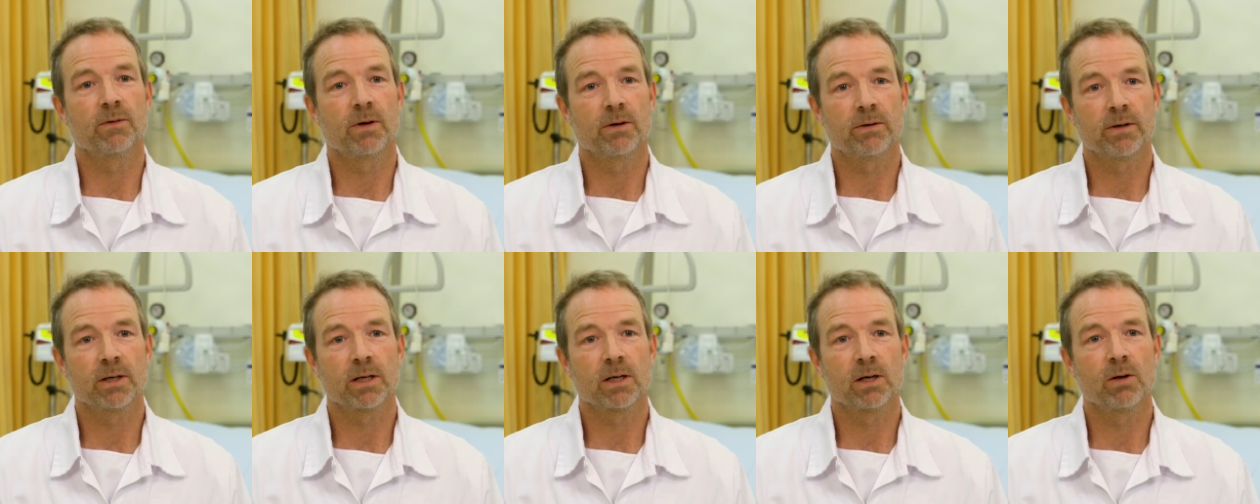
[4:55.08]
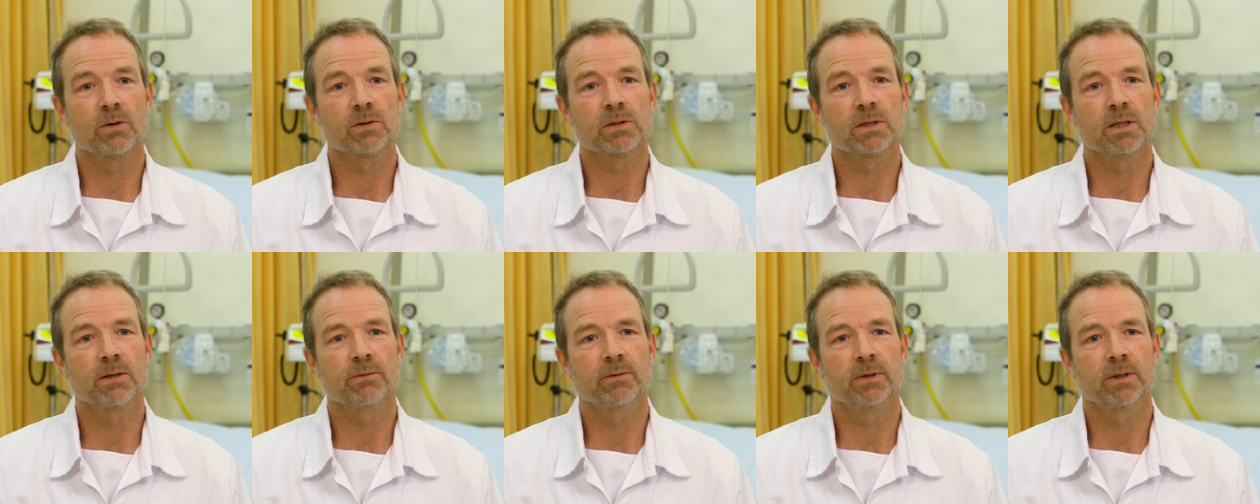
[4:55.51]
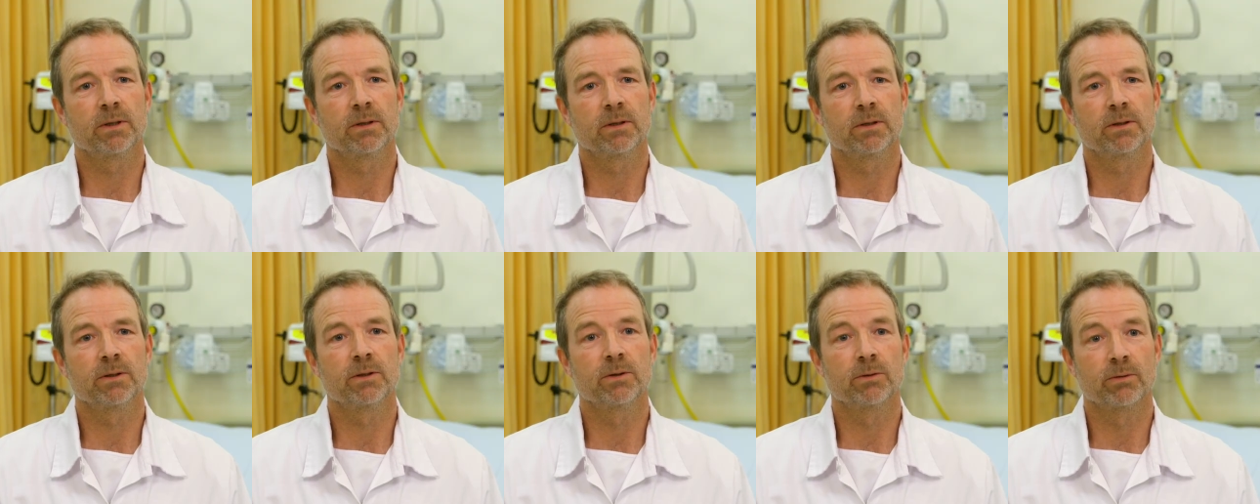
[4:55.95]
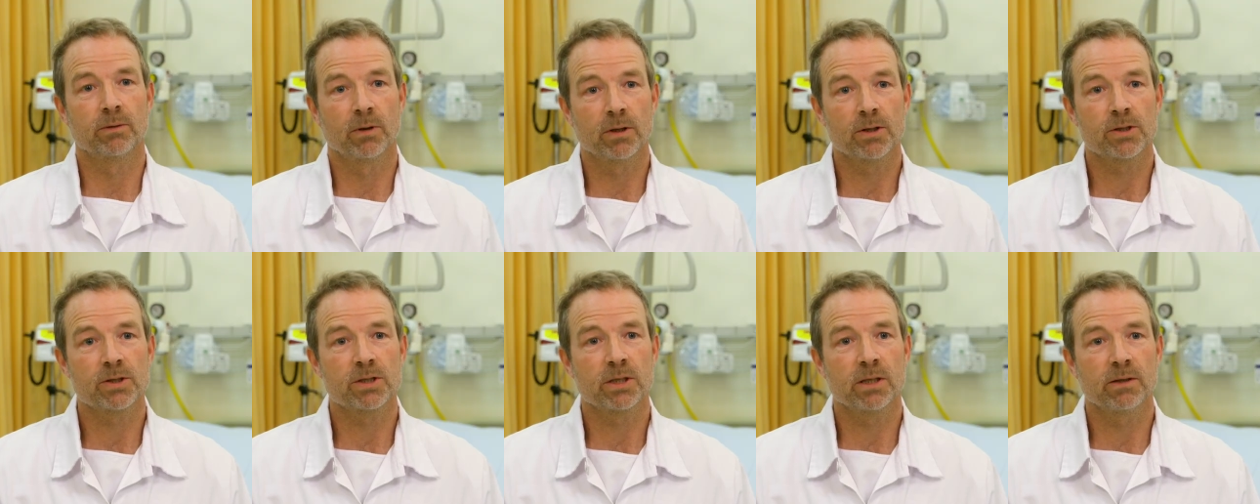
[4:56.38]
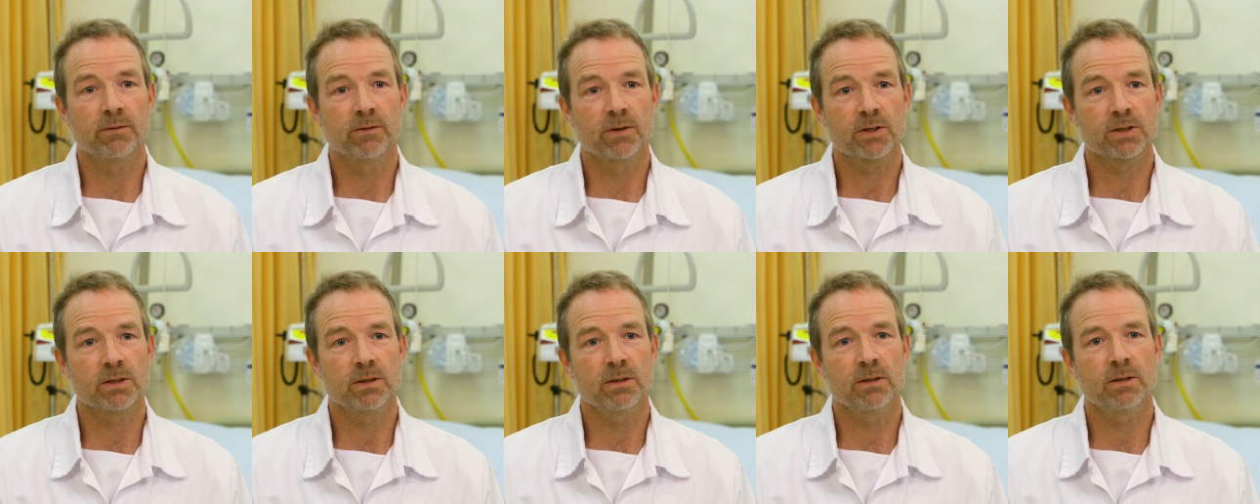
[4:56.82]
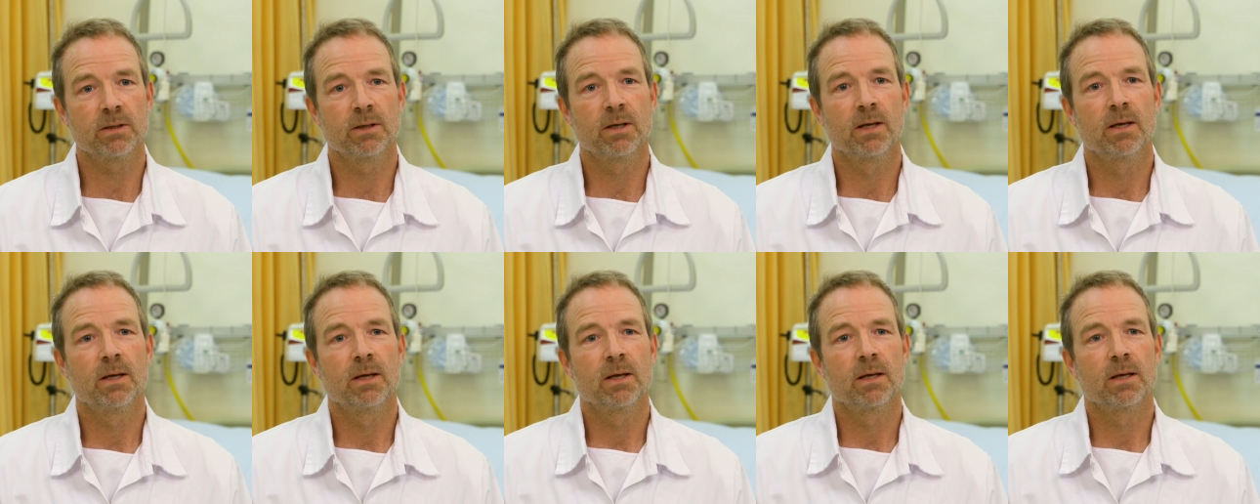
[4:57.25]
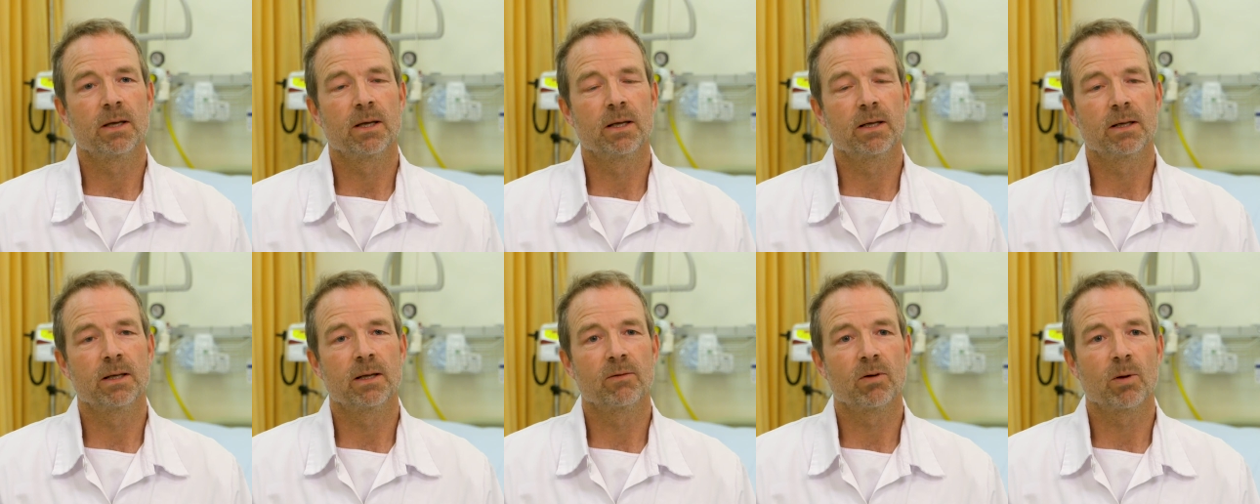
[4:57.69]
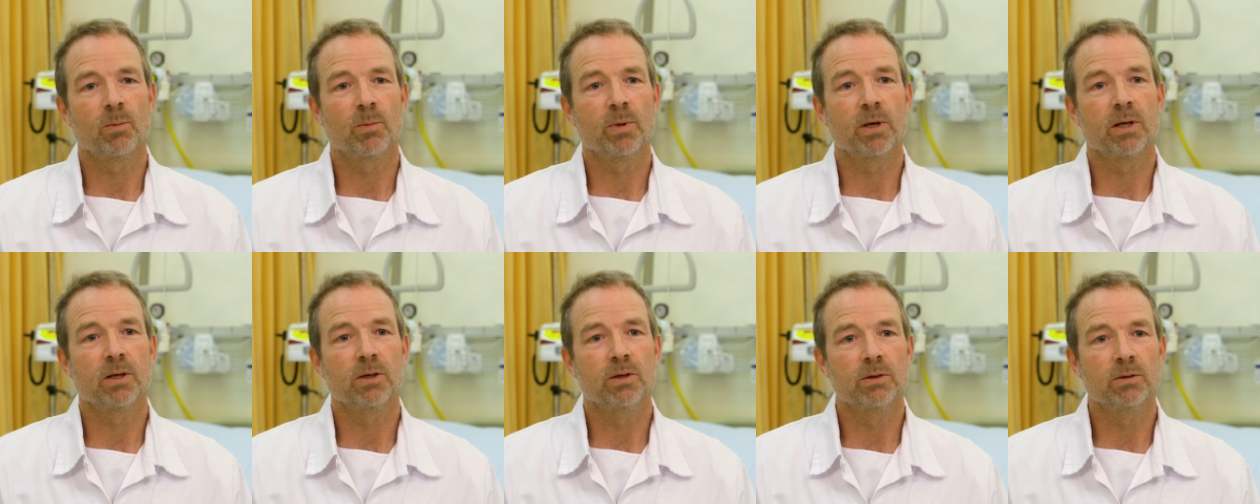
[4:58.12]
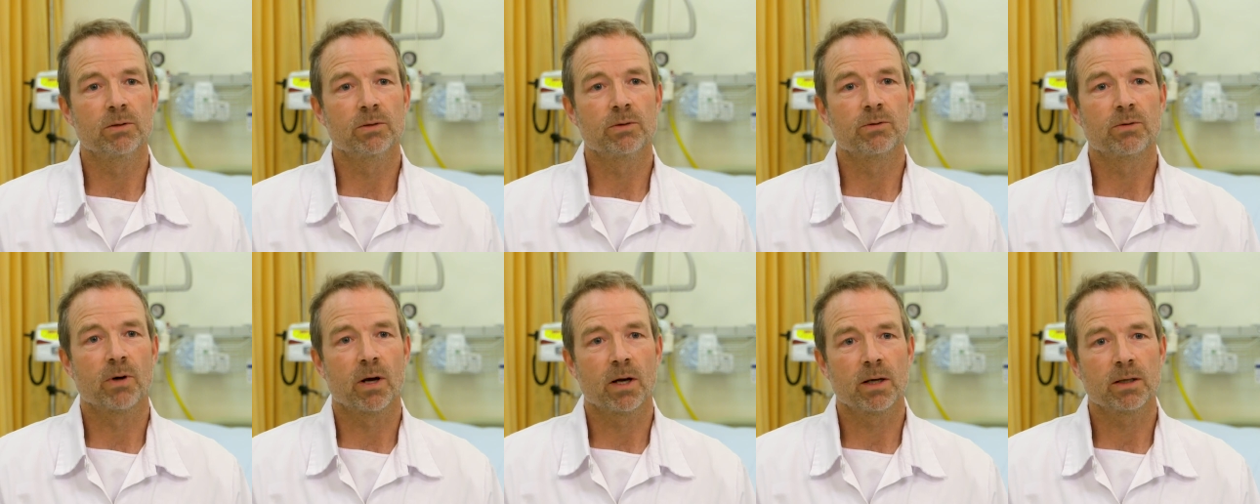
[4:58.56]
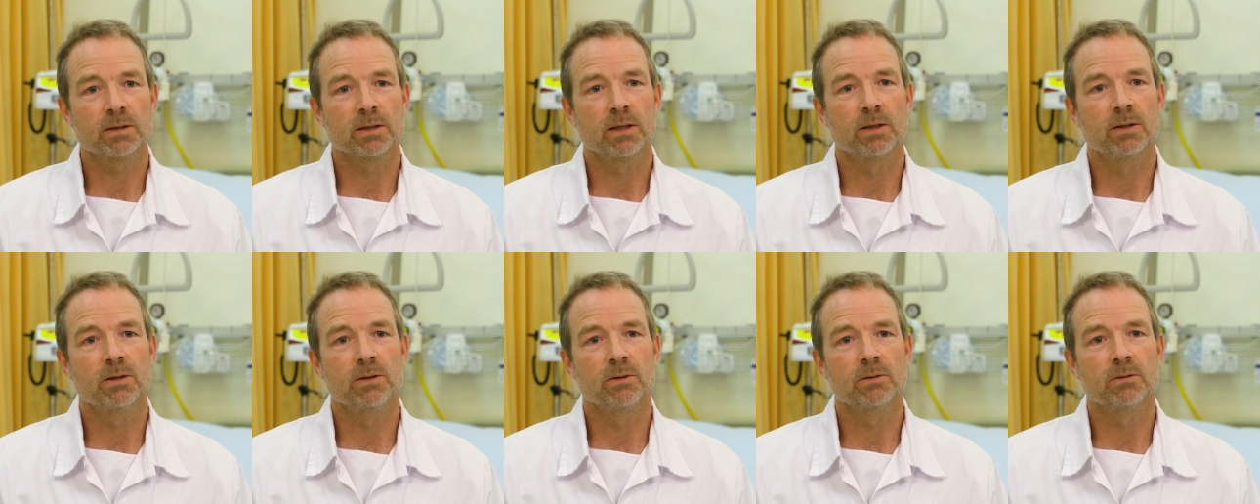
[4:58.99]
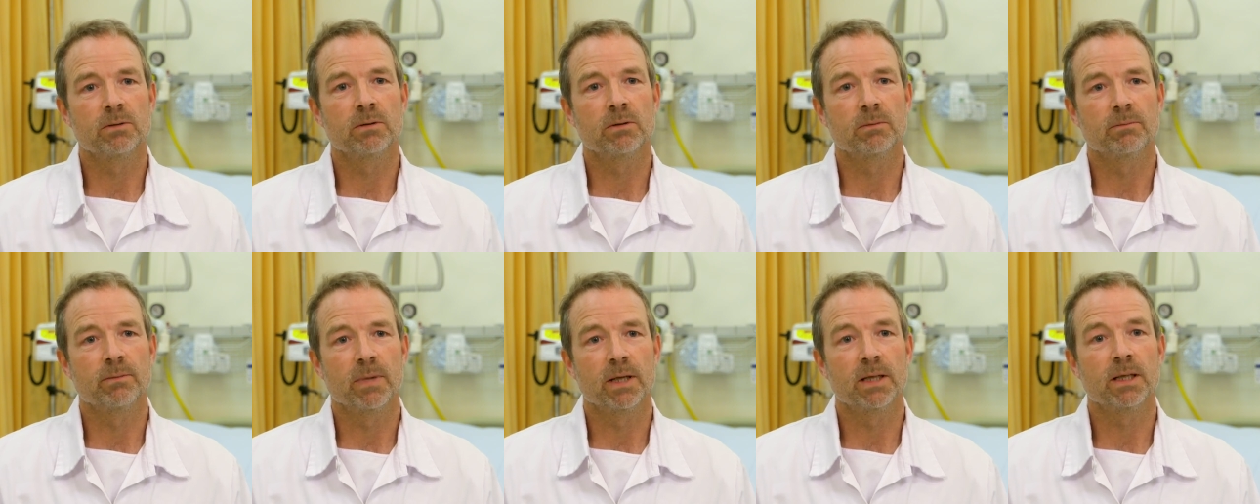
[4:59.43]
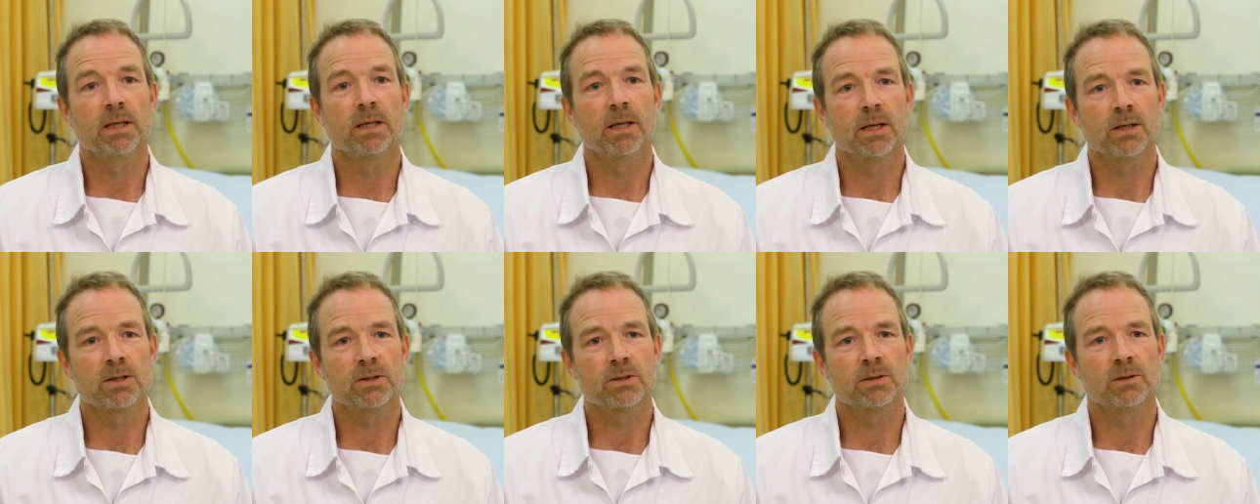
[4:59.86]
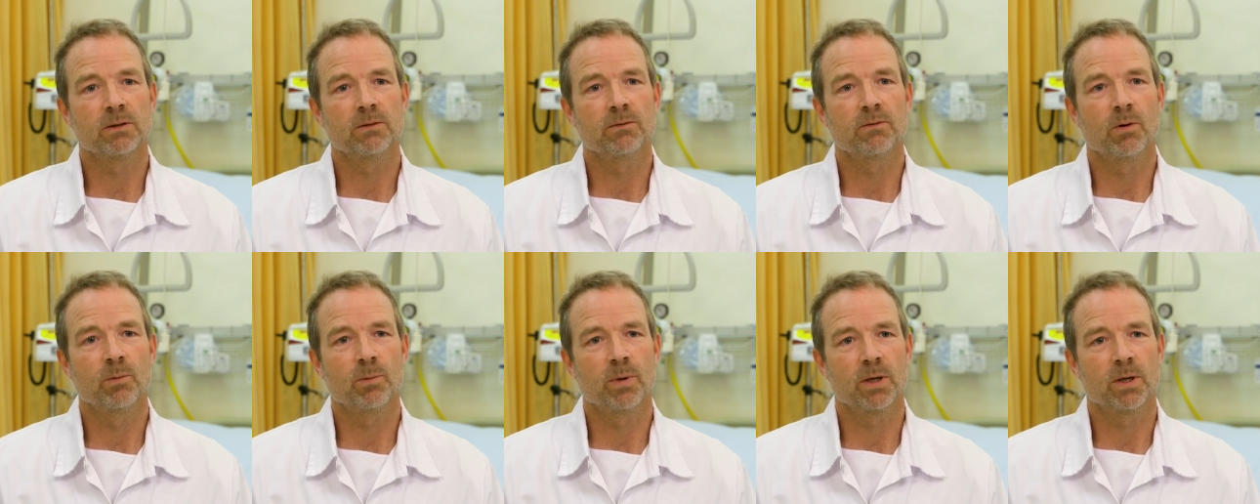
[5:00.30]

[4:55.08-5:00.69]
very closely with the urology division in developing new drugs and new medication for